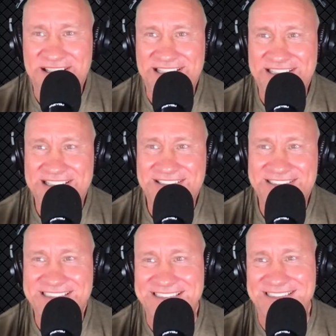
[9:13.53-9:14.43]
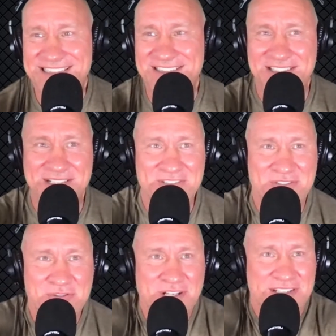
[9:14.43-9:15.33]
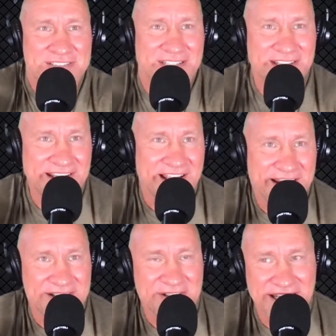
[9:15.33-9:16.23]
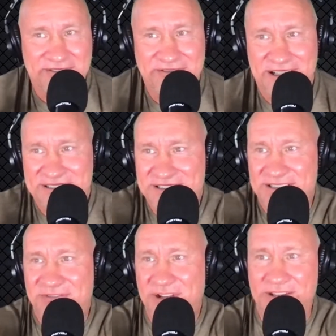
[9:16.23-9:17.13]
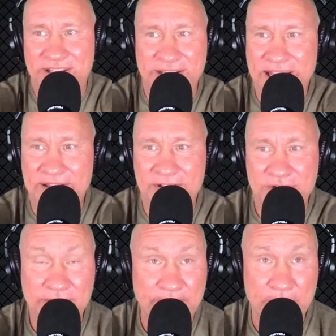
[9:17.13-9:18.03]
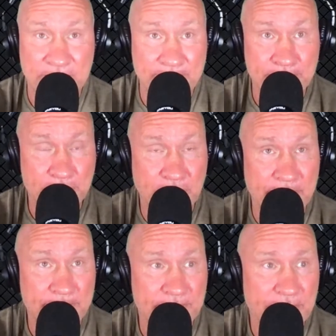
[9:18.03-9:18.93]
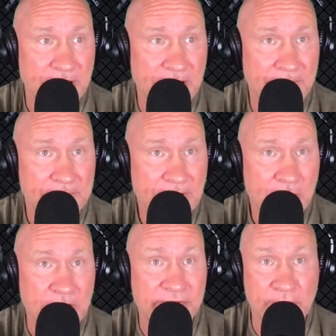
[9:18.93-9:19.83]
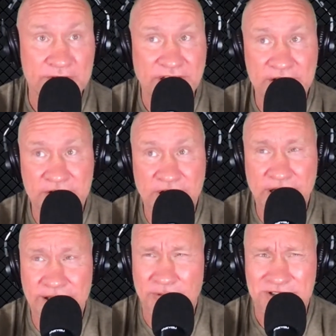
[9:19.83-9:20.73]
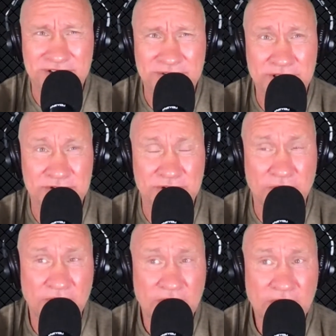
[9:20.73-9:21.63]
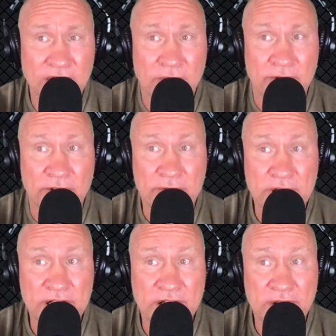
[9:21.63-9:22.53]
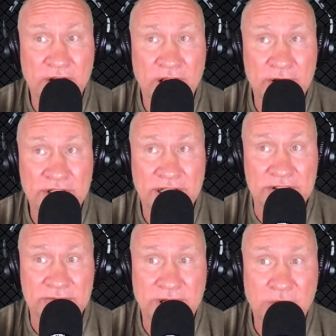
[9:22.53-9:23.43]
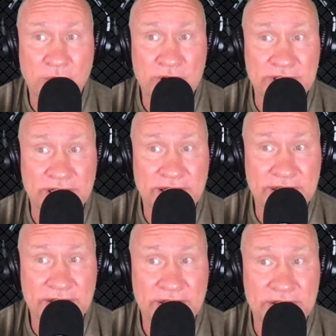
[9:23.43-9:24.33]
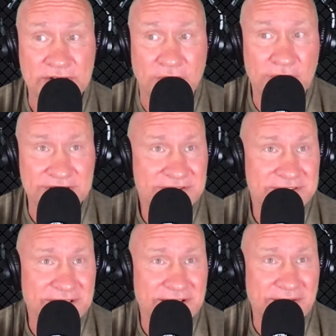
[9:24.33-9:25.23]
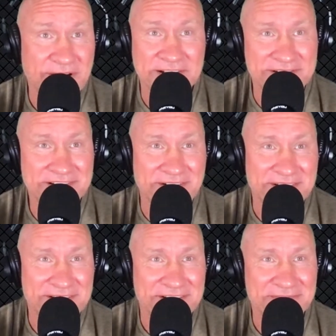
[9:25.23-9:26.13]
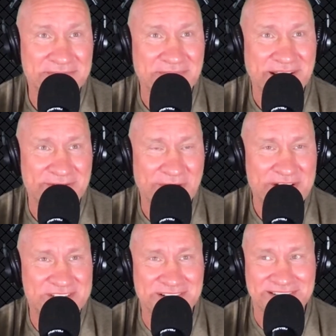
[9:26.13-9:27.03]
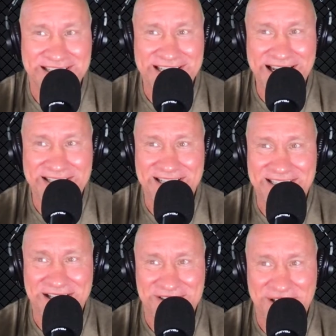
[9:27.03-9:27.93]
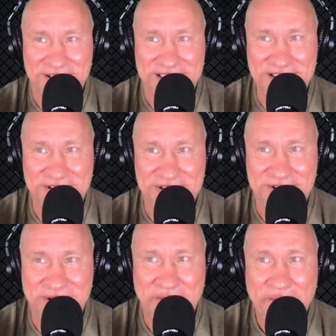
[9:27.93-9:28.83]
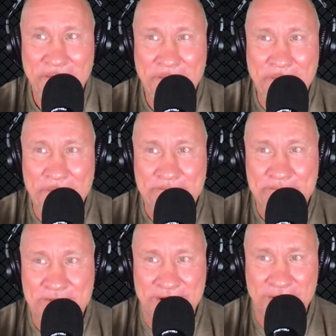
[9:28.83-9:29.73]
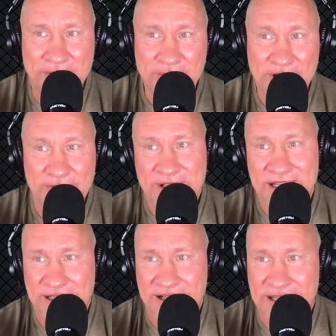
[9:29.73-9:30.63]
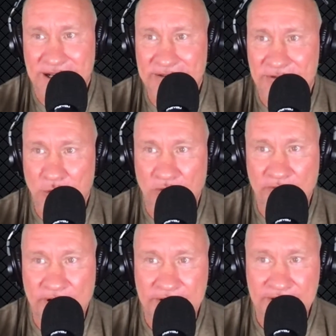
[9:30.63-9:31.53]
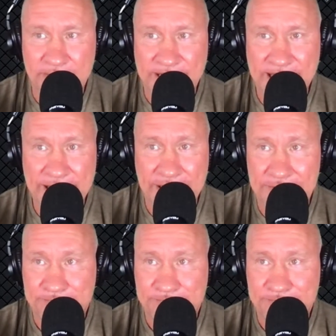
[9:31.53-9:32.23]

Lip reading: Like, no. Oh, that's the thing with the truck. It's like, it's going to get fixed. It's fine. And again, the truck, we put a refurbished engine in it, 6 months ago, with a 3-year, 100,000-mile warranty in it. So it's not, I'm putting something like $9,000-$10,000 into it. So and we get it done. Again, I have total faith in this mechanic.